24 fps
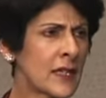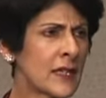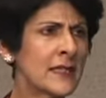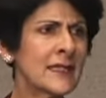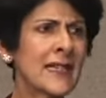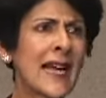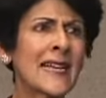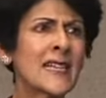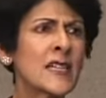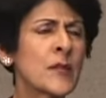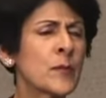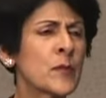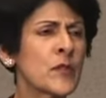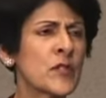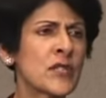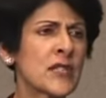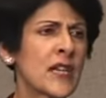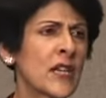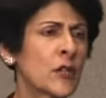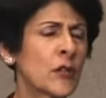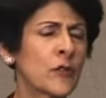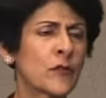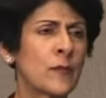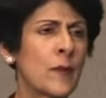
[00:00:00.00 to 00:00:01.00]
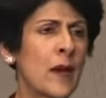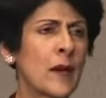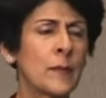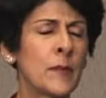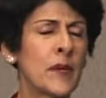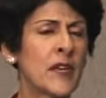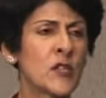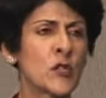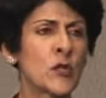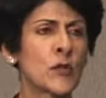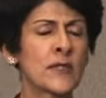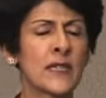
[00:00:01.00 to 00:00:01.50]
90% of my
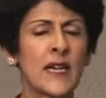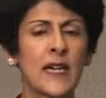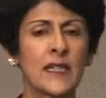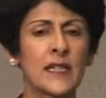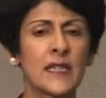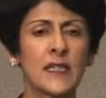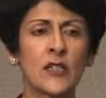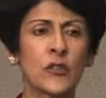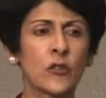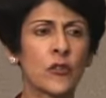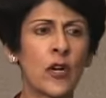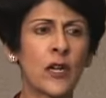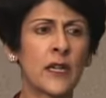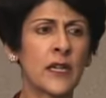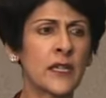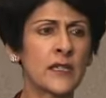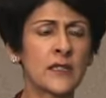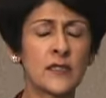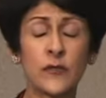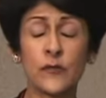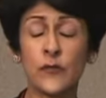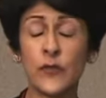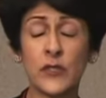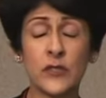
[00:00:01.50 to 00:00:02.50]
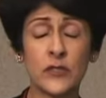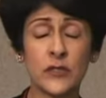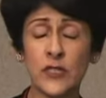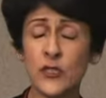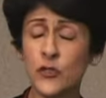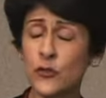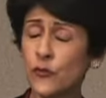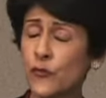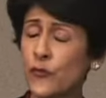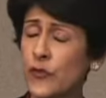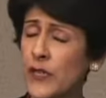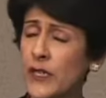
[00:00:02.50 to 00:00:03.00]
patients had either chronic severe
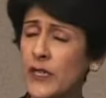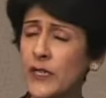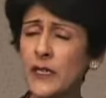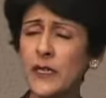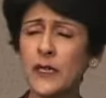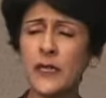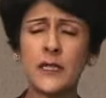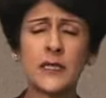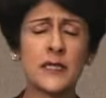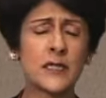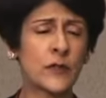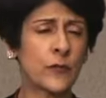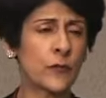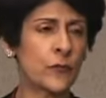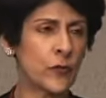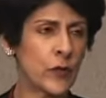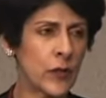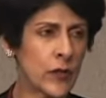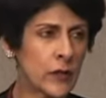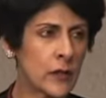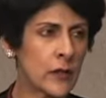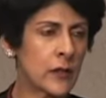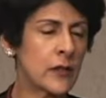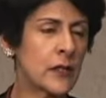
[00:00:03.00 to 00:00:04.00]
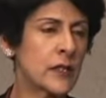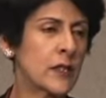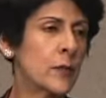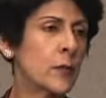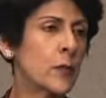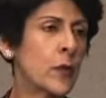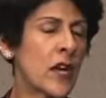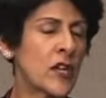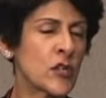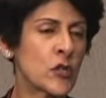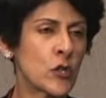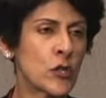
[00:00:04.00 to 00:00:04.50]
schizophrenia, severe
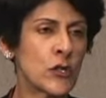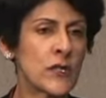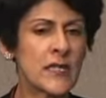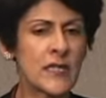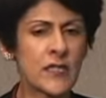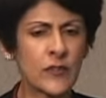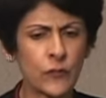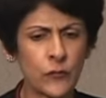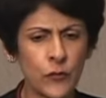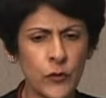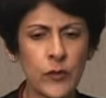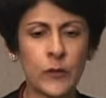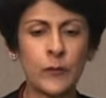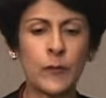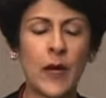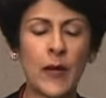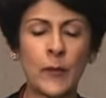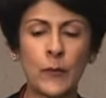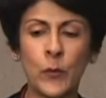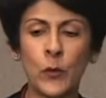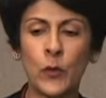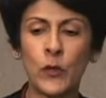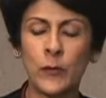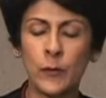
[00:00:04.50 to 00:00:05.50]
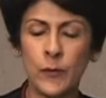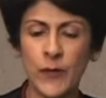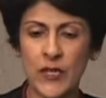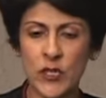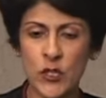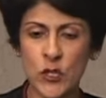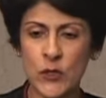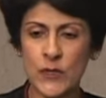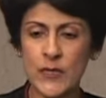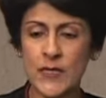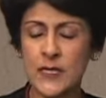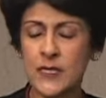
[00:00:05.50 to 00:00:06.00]
depression, severe bipolar
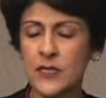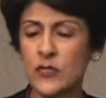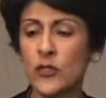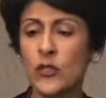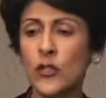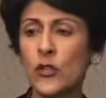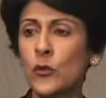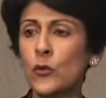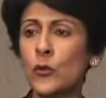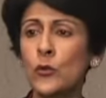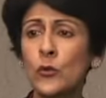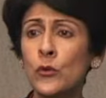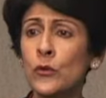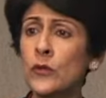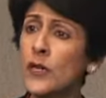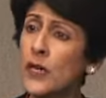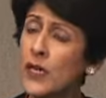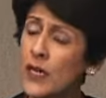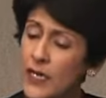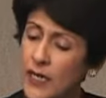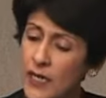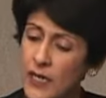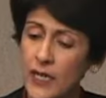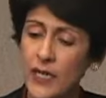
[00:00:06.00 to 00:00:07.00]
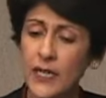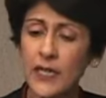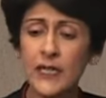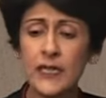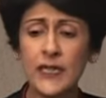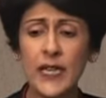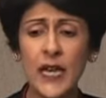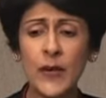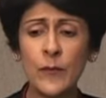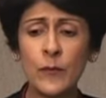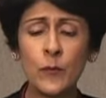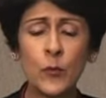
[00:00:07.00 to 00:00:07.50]
patients, you know, who
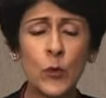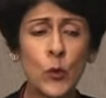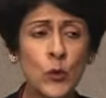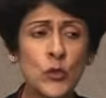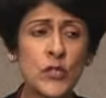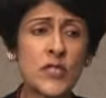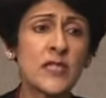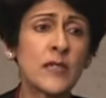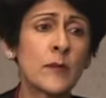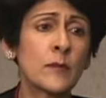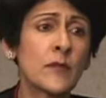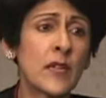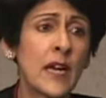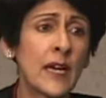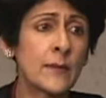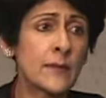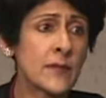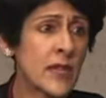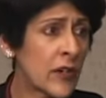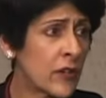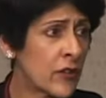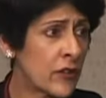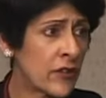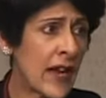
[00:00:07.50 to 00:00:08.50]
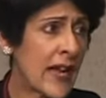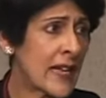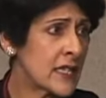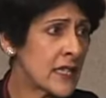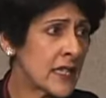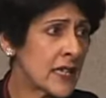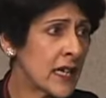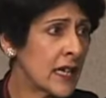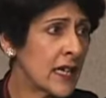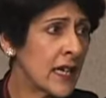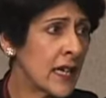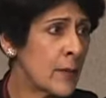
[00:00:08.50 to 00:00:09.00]
their moods sometimes are
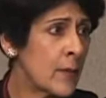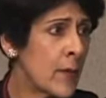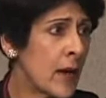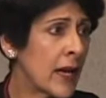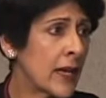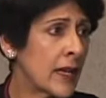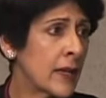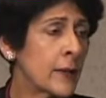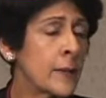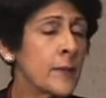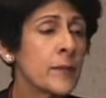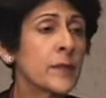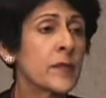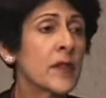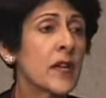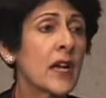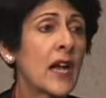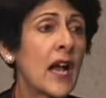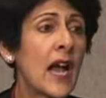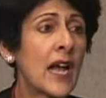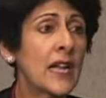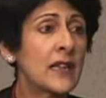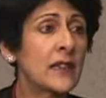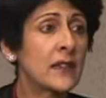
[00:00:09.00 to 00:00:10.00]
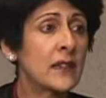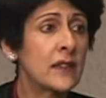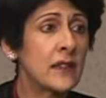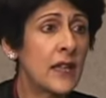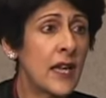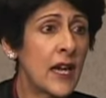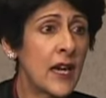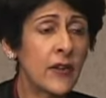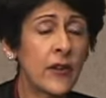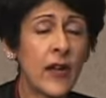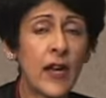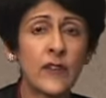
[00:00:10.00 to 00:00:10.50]
erratic and labile. And
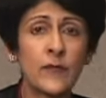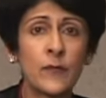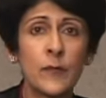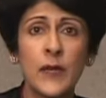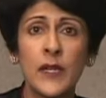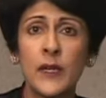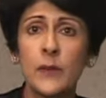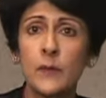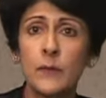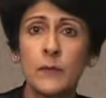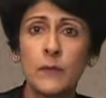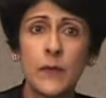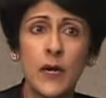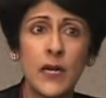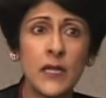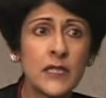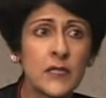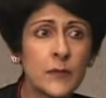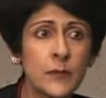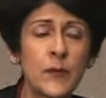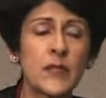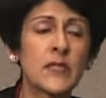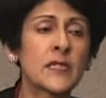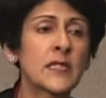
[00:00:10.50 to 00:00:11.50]
there have been multiple